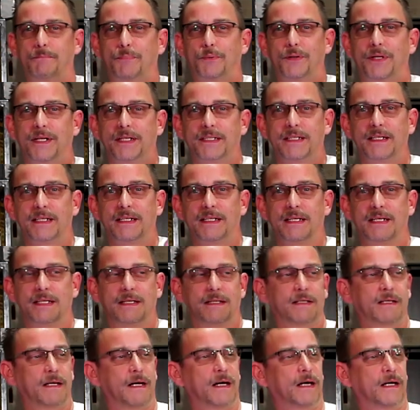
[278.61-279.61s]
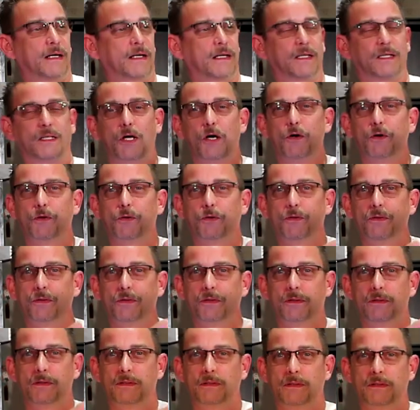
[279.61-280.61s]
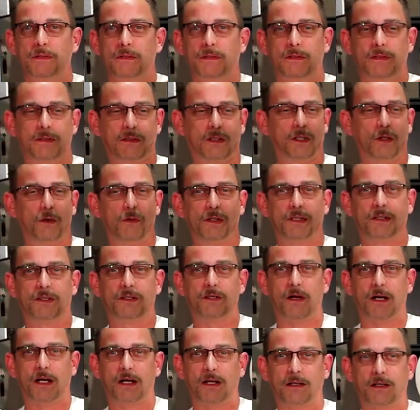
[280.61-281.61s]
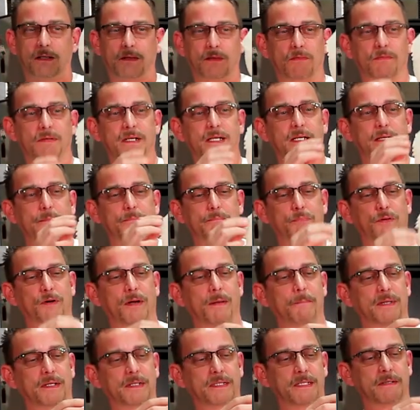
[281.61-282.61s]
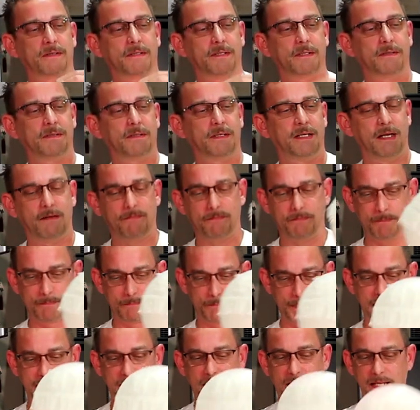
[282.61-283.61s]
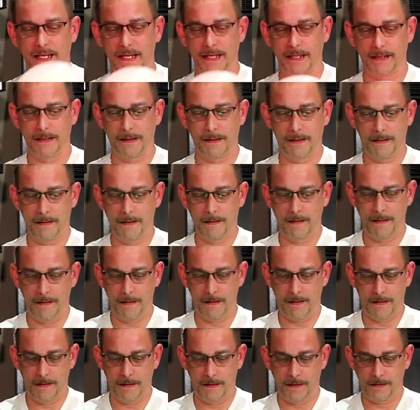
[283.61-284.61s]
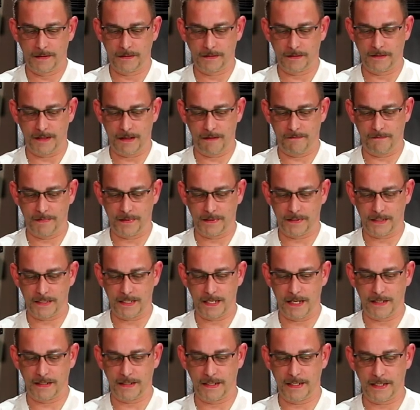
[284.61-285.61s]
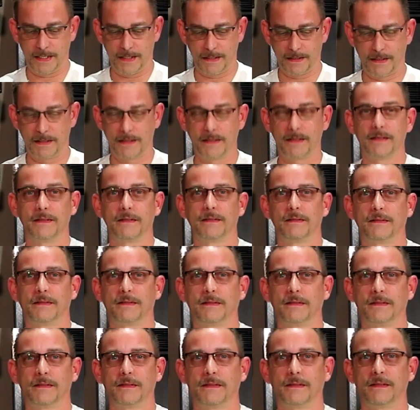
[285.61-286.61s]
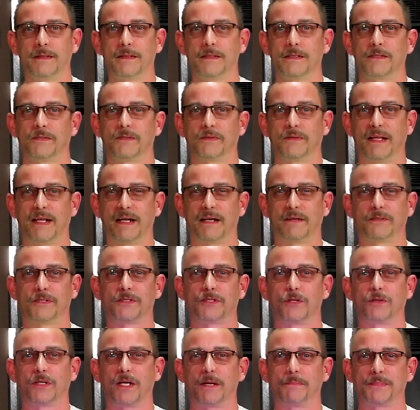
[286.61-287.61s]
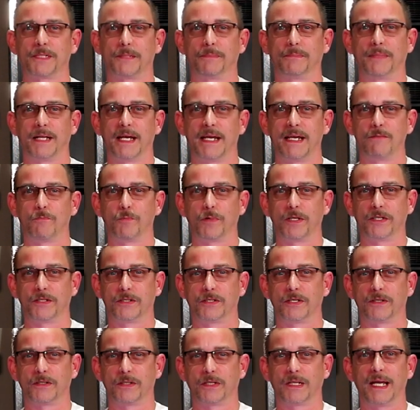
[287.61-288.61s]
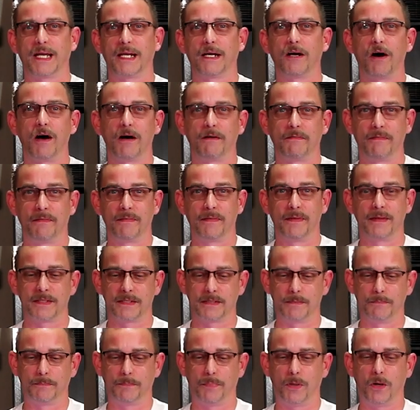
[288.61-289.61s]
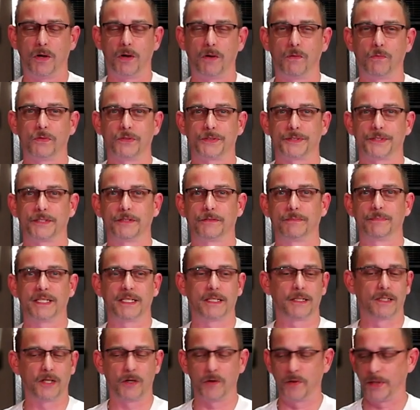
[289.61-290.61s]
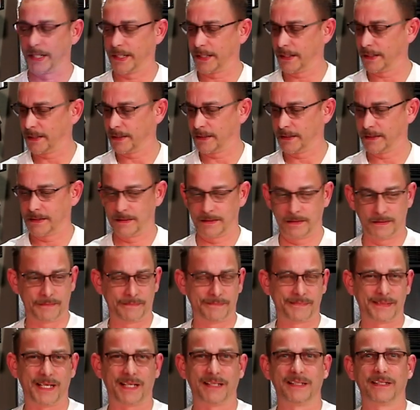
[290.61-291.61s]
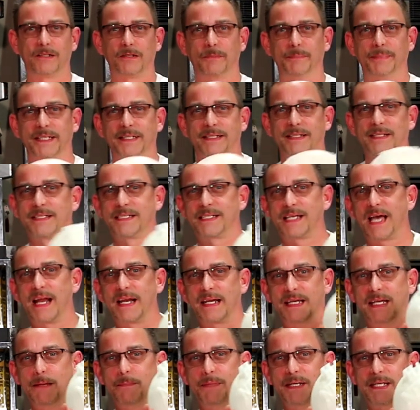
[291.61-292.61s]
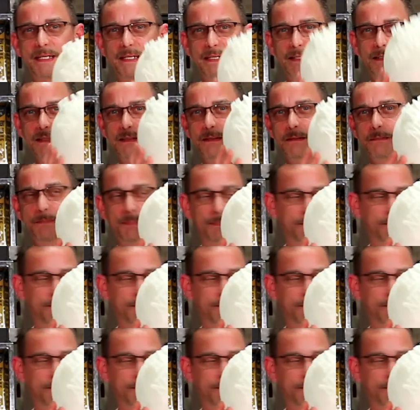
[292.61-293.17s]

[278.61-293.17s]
printed in uh, glow, glow in the dark 3D print material, FPLA. So that fits down here. So that'll soak up some light. When you turn your light off, this ball will still be glowing a little bit. It's kind of gimmicky, the,